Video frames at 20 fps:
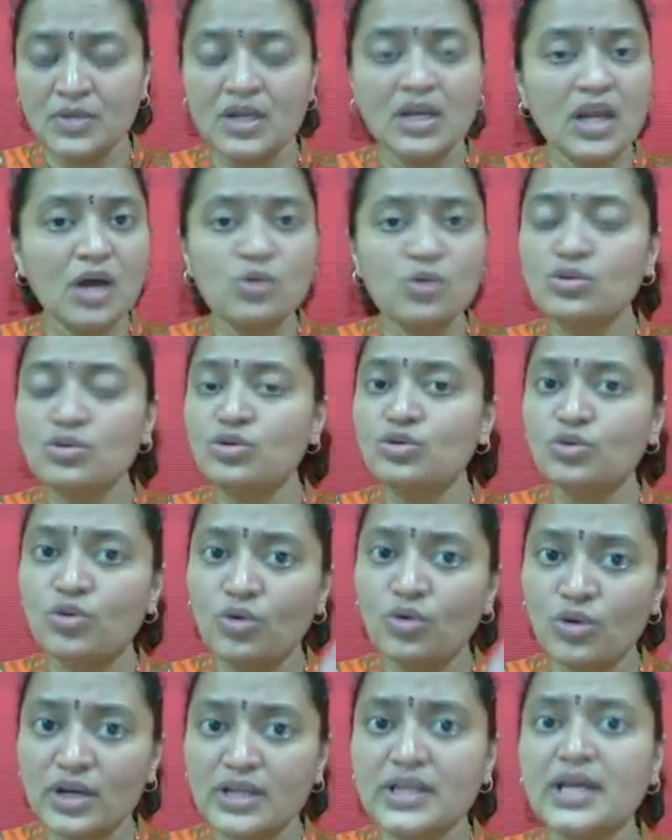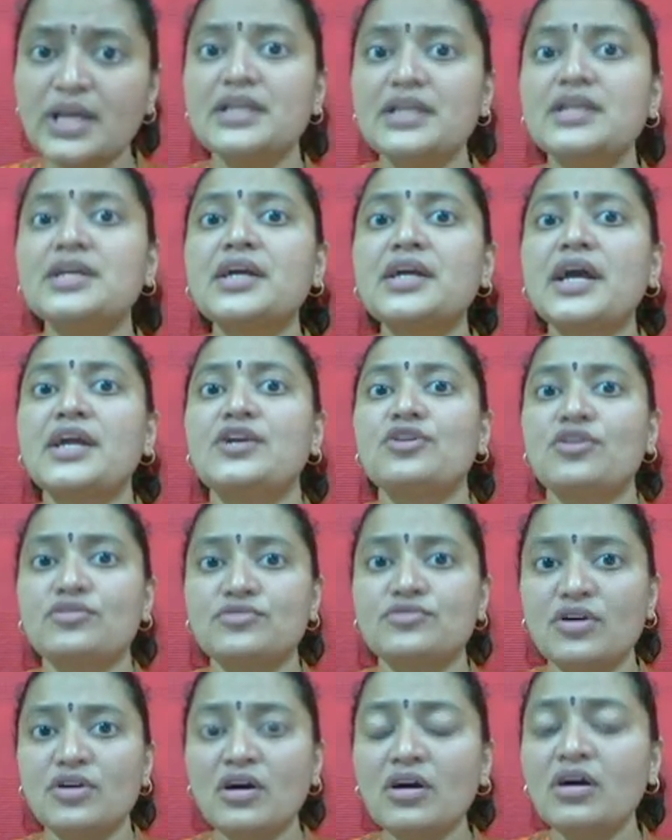Now you go in any kind
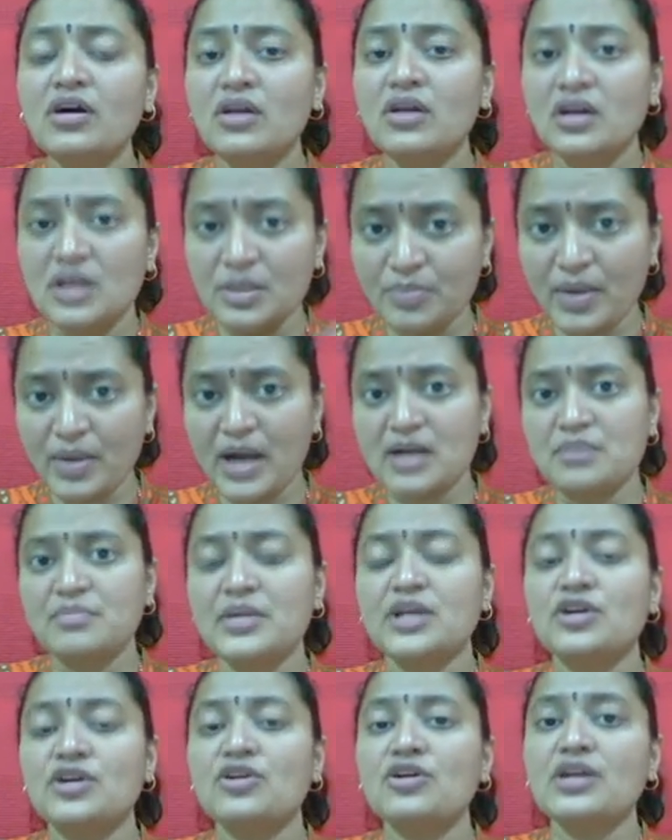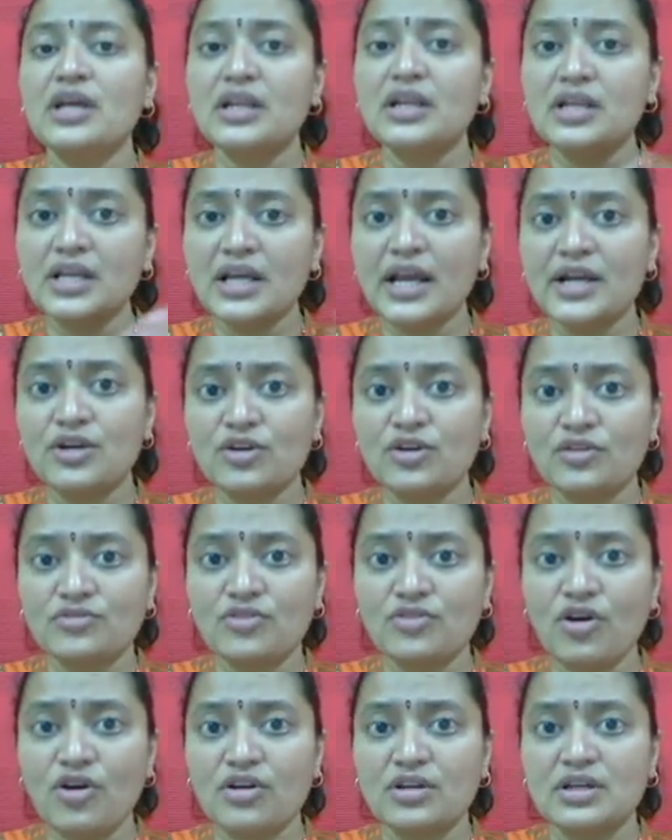of the department or any kind of
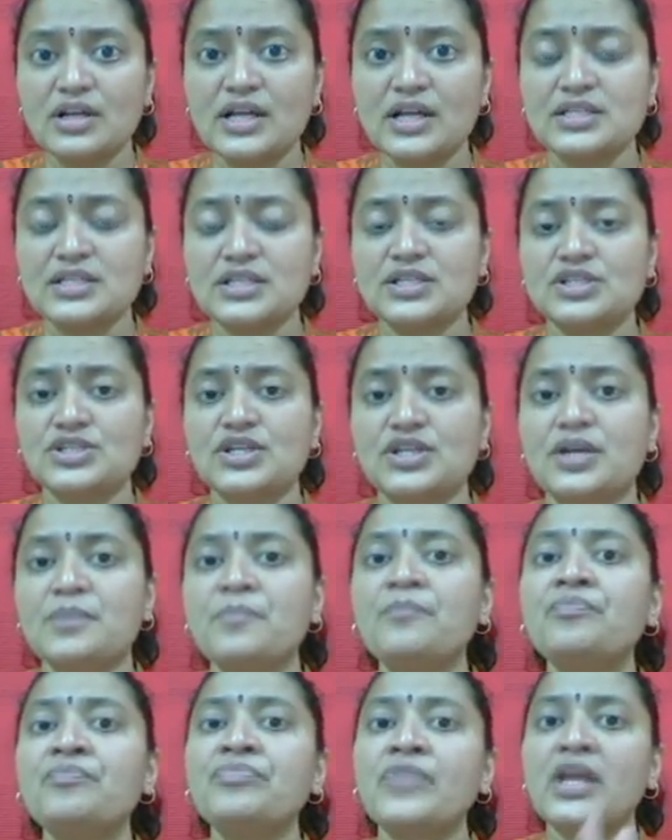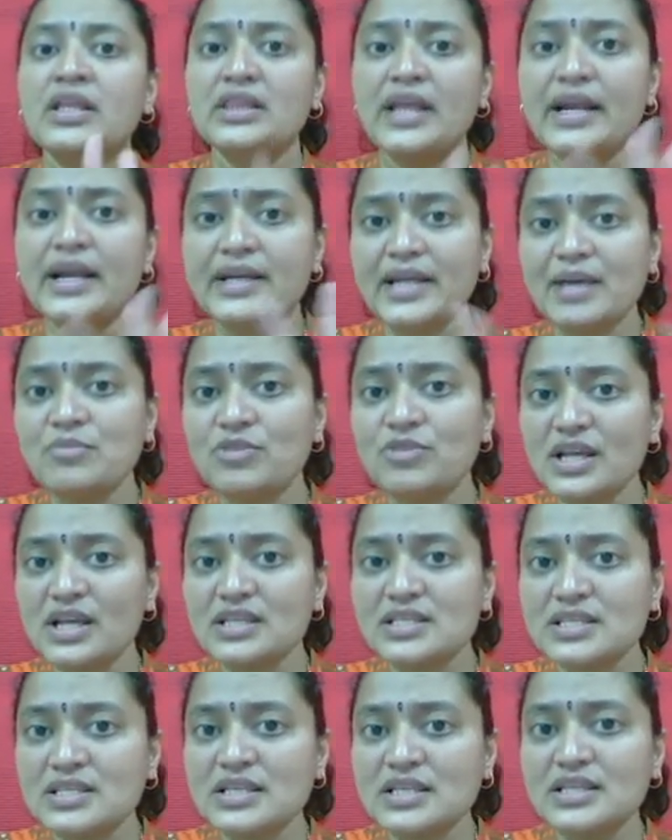the organization, that time you
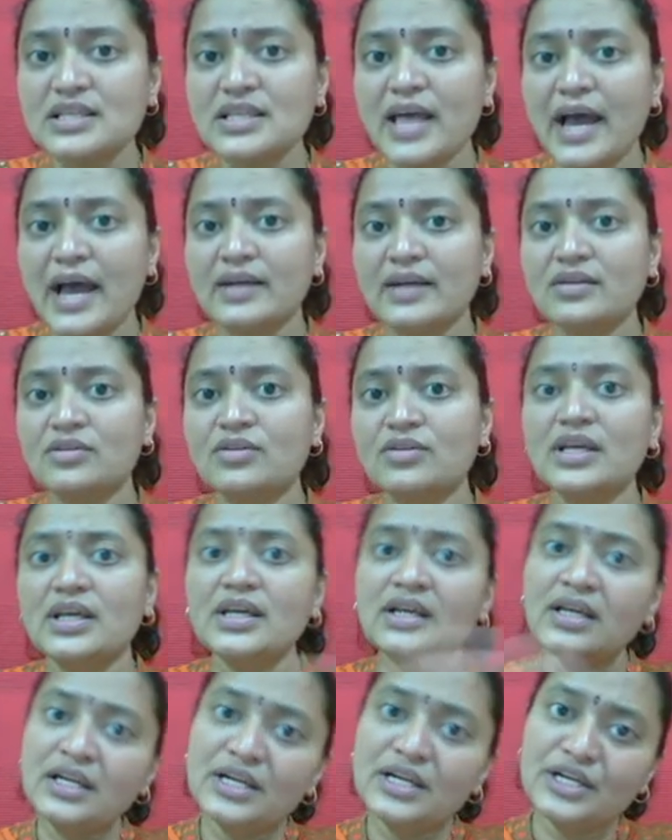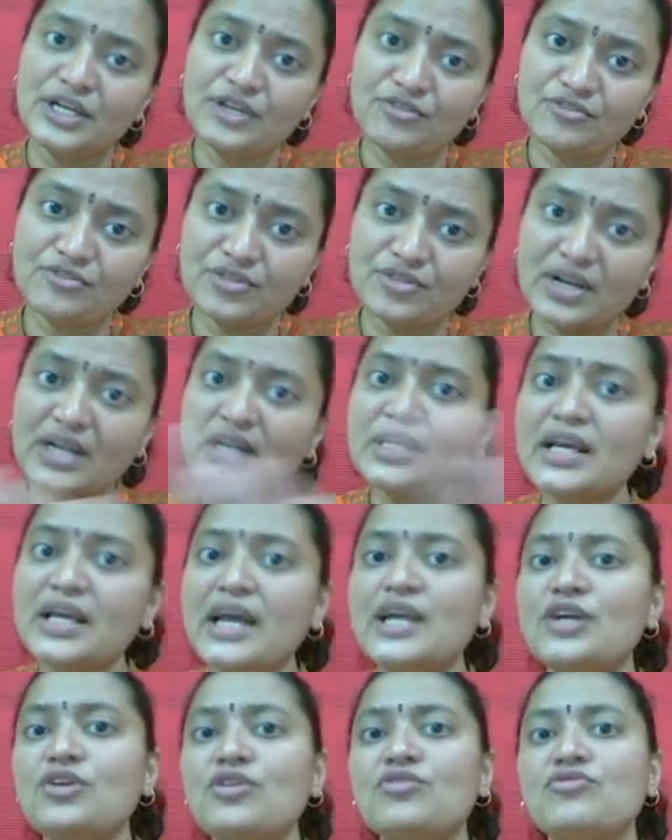can see that, okay, different
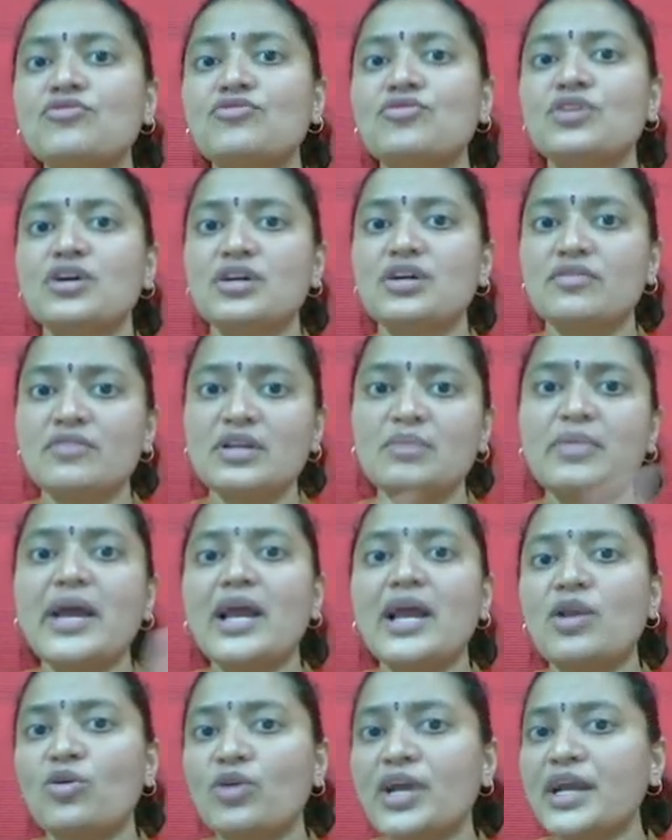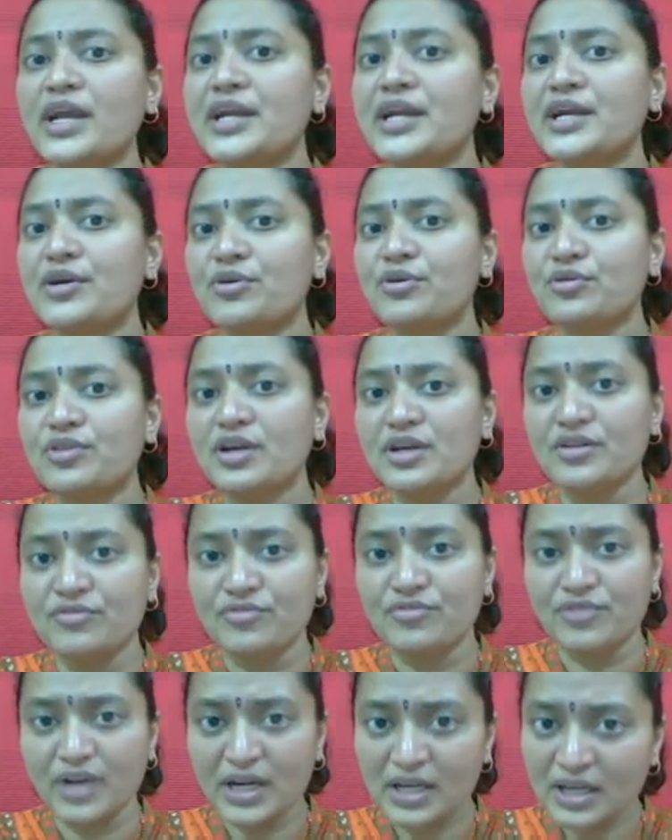kind of work will be allocated to the
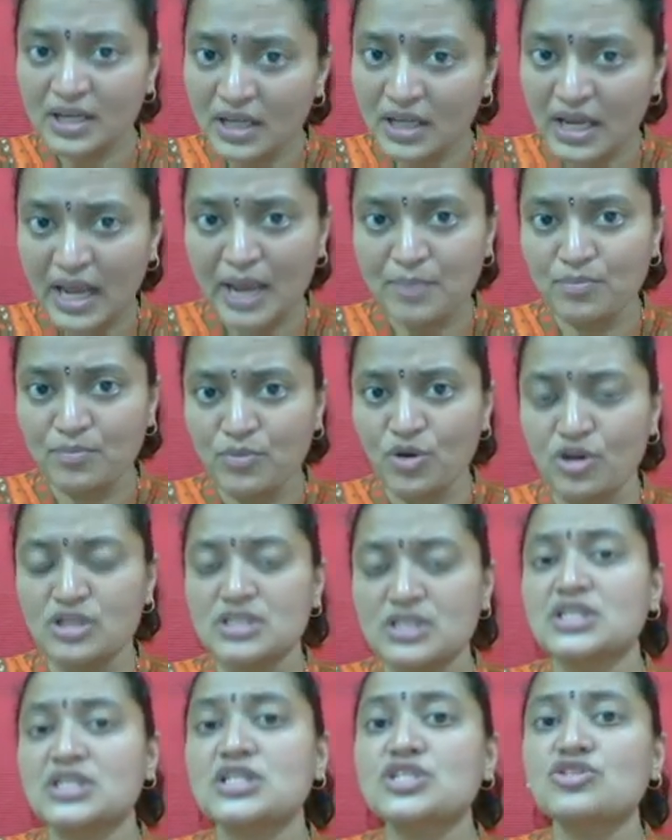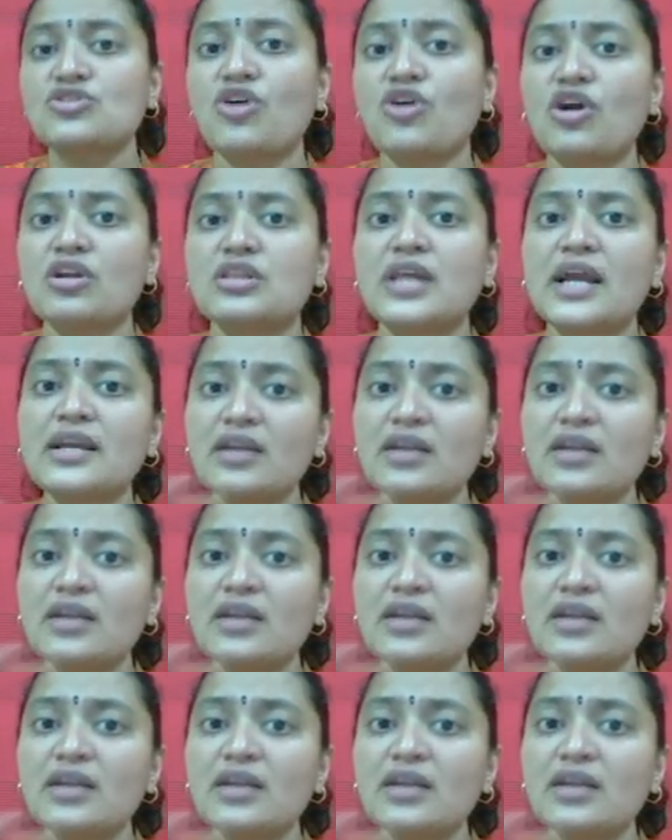different employees. It is not that